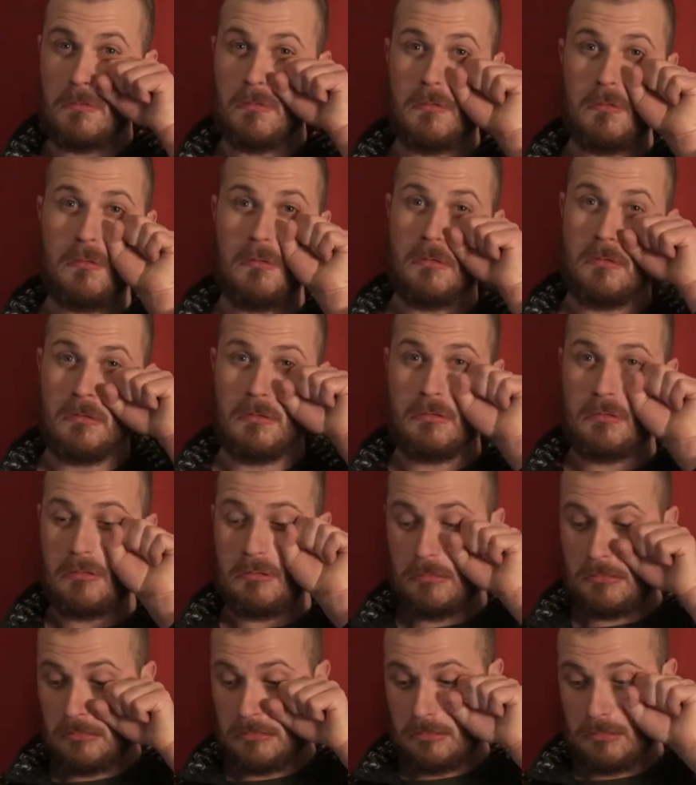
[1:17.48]

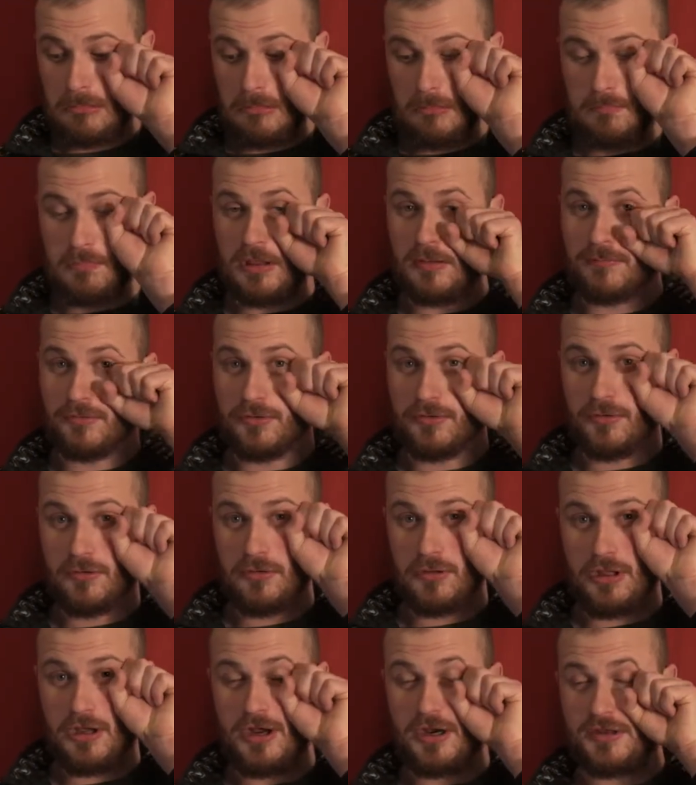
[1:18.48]
Ooh,
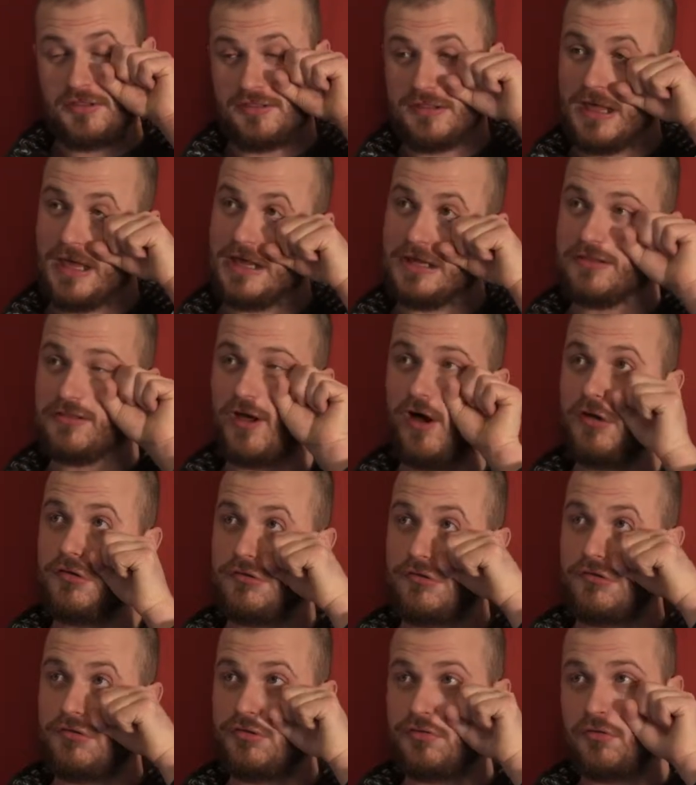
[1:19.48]
people are saying
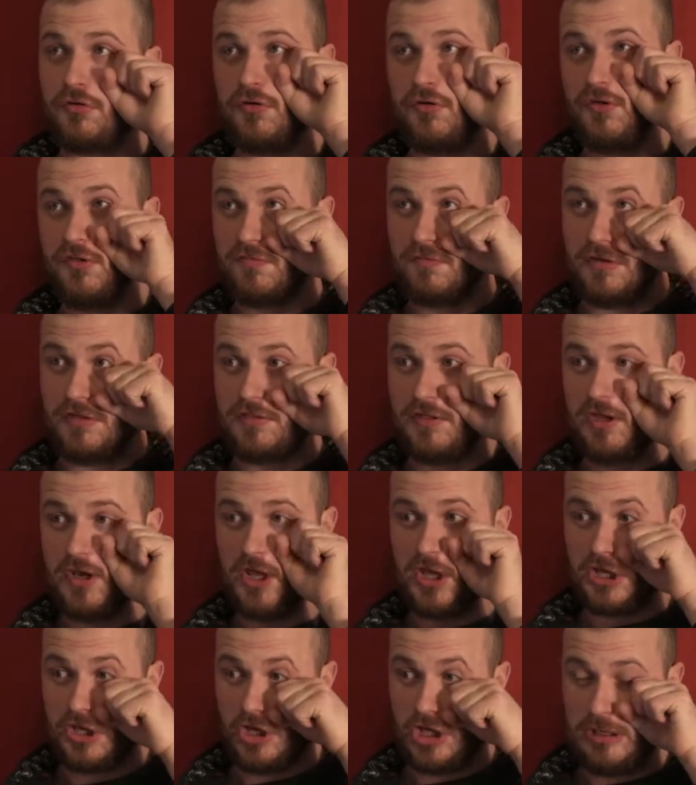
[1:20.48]
Dr. Seuss wasn't
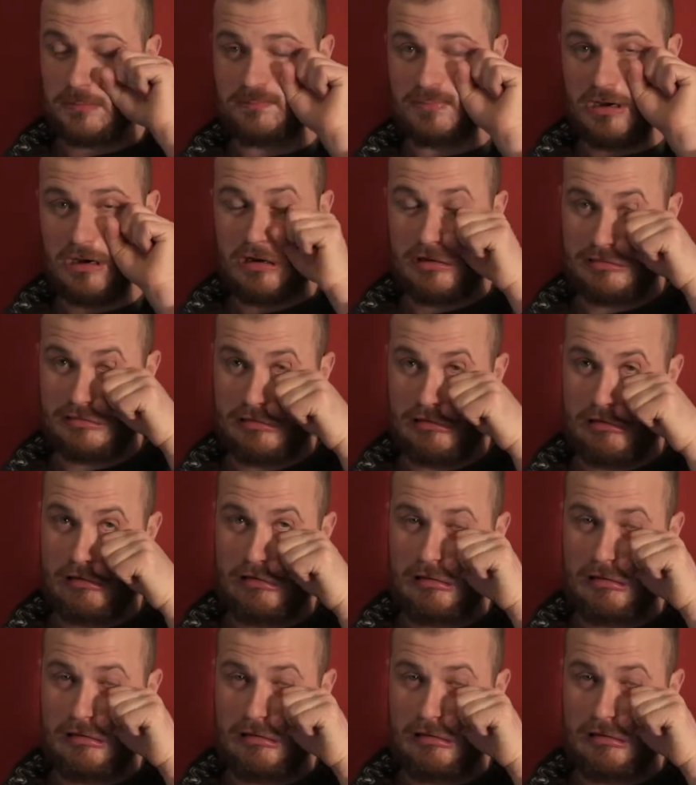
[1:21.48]
a good person.